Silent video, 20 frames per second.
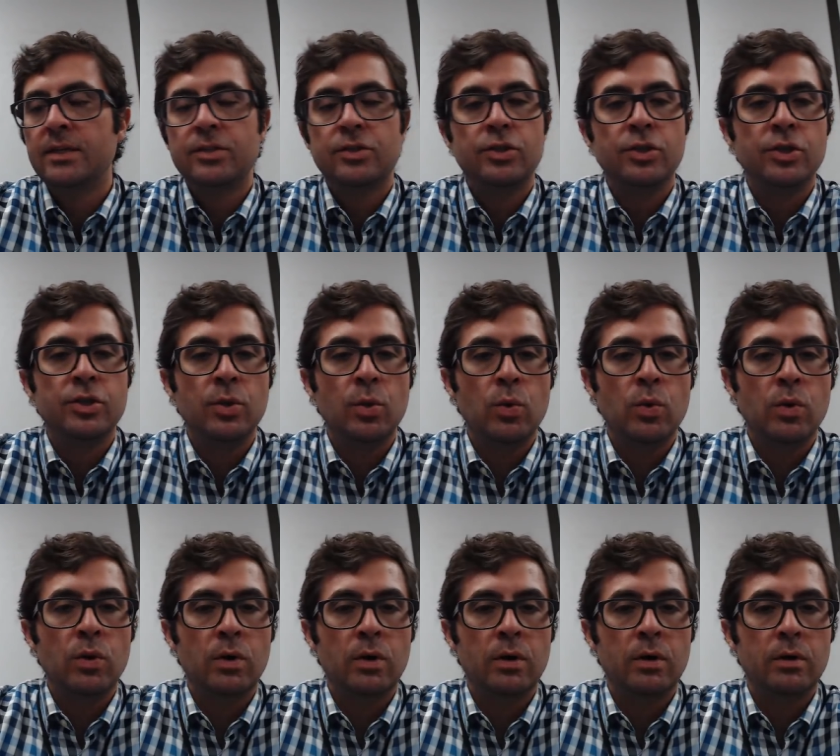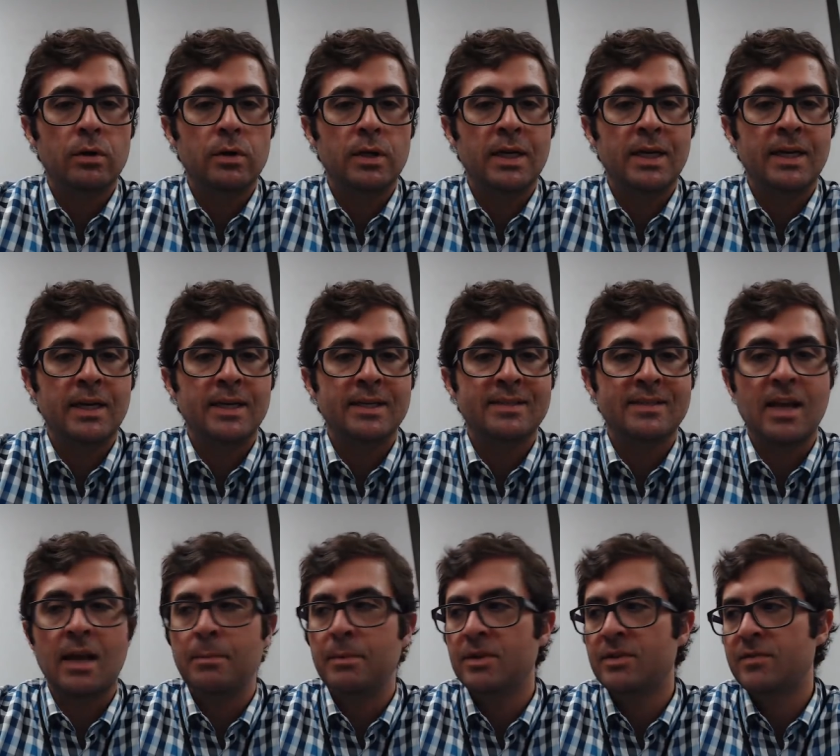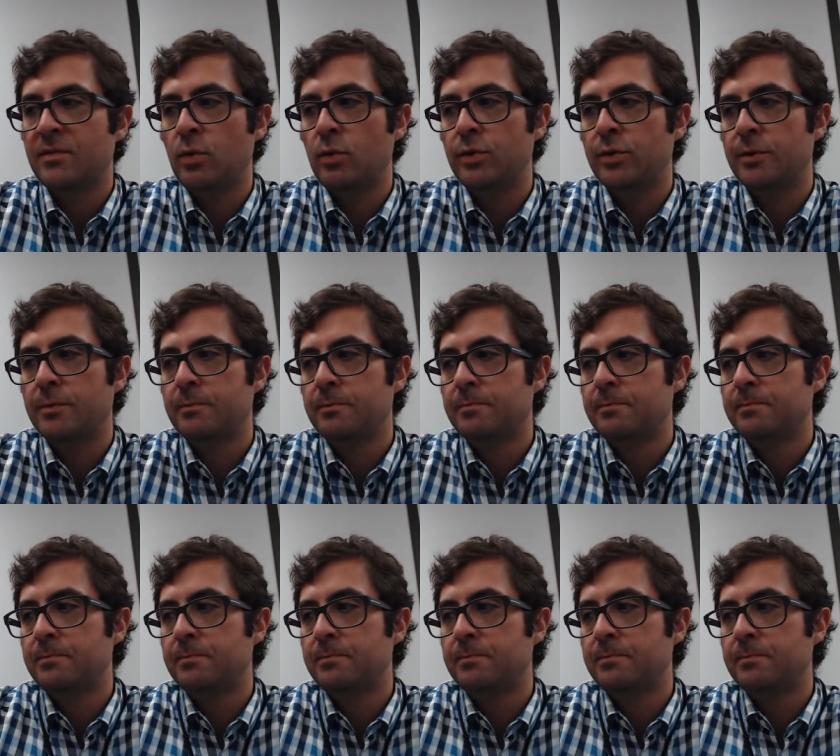to your assignments folder.